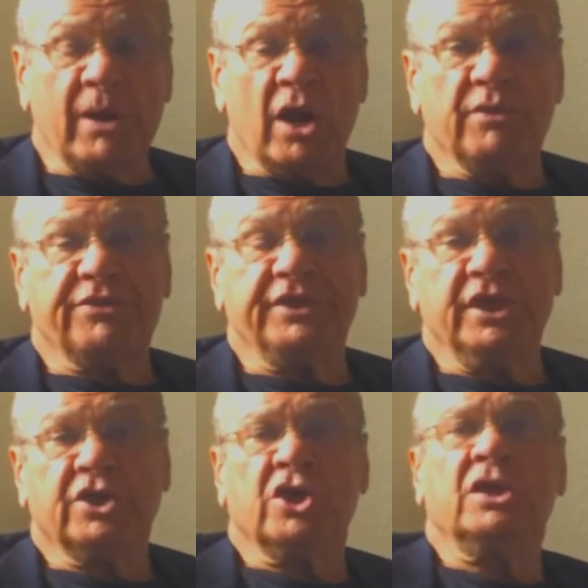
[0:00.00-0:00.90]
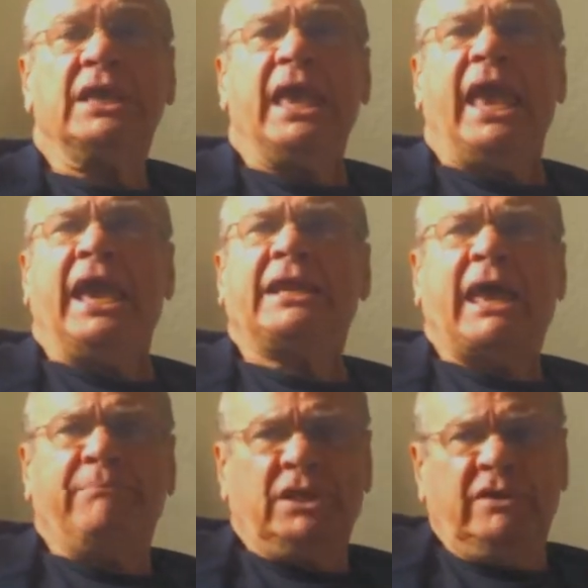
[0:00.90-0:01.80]
Barn Theater, and
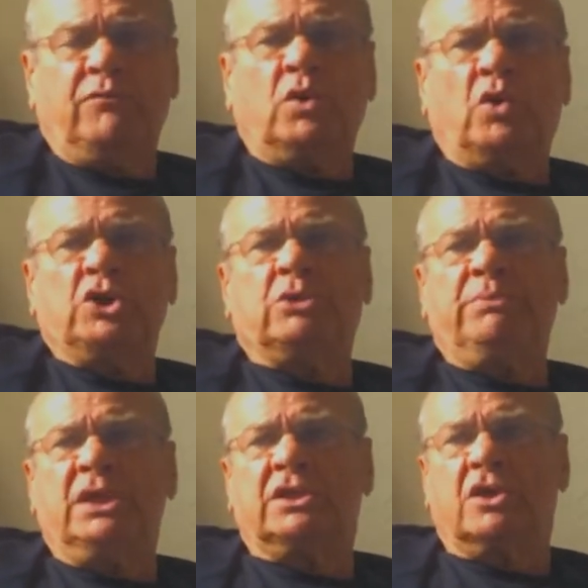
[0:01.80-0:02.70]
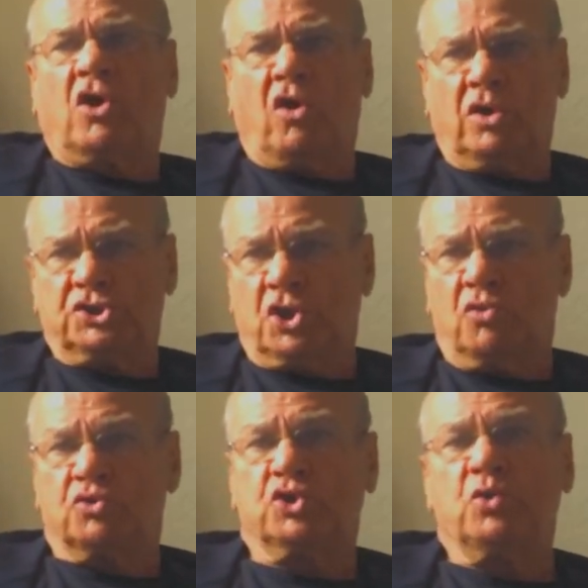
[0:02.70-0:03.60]
I believe we're going to be at the
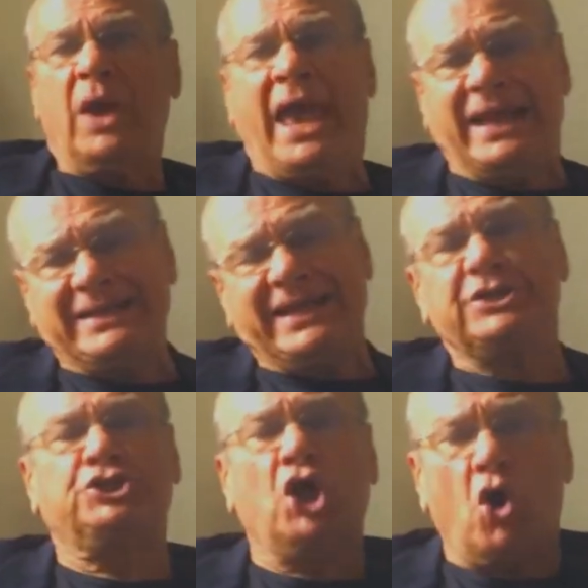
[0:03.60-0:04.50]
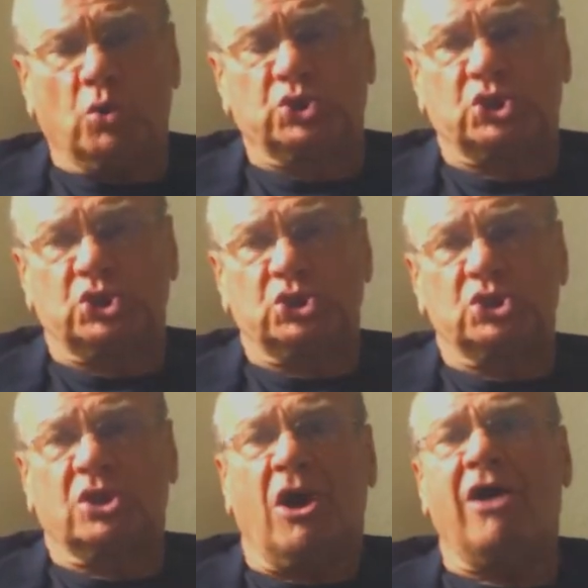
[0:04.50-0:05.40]
Corazon too, and at
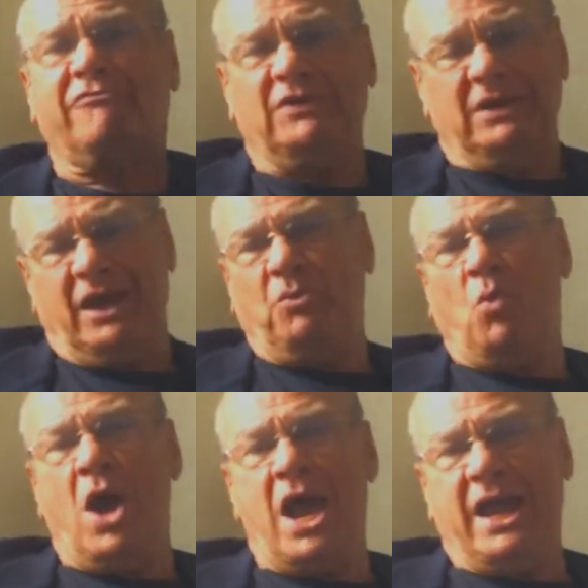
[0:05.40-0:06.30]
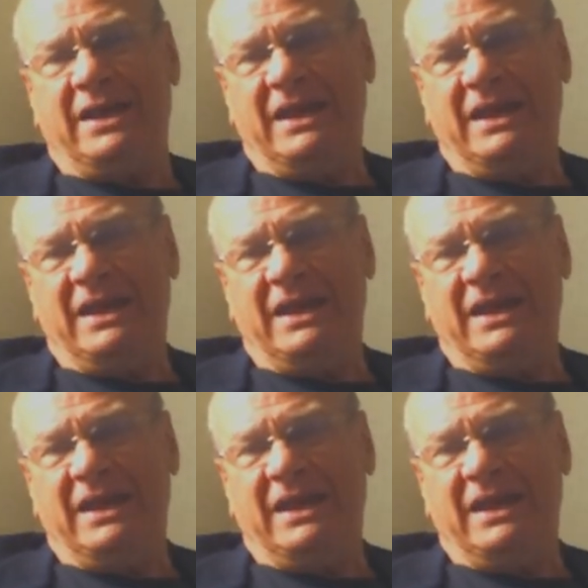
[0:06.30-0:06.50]
Dose Coffee and Wine.